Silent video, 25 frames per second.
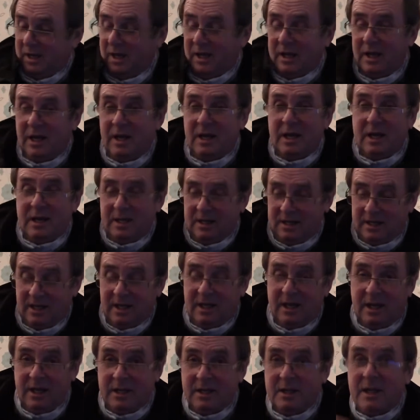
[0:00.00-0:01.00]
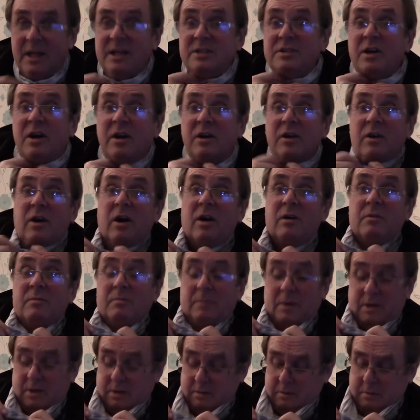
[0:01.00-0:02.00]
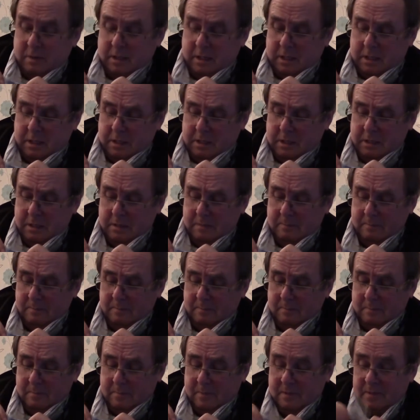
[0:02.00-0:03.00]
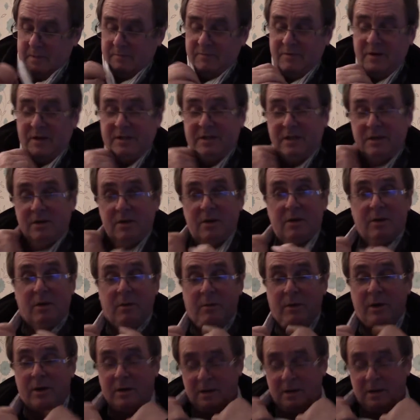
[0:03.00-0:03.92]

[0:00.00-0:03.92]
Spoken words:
Can I, these aren't cotton, by the way. In fact, I don't know